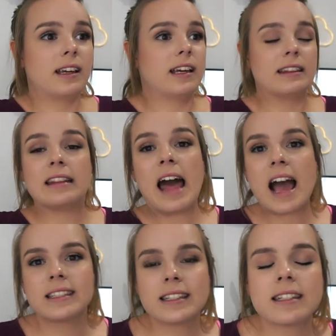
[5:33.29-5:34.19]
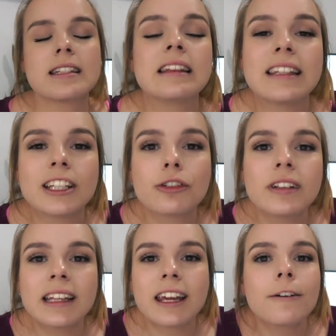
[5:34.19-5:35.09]
It lasts
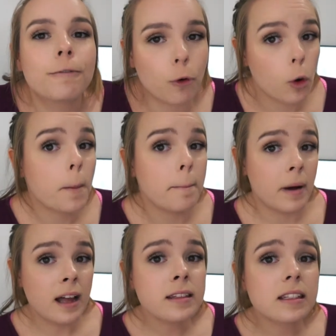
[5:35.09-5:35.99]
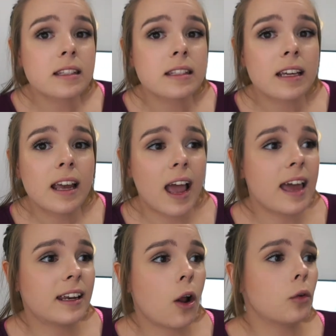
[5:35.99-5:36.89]
literally for months
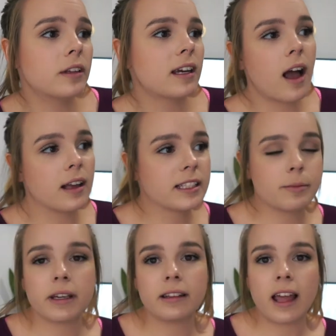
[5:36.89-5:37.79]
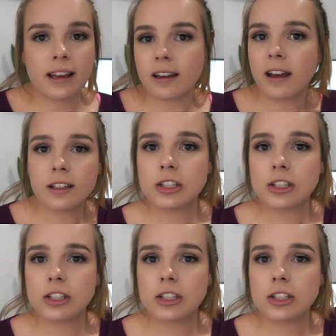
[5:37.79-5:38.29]
and it only costs me like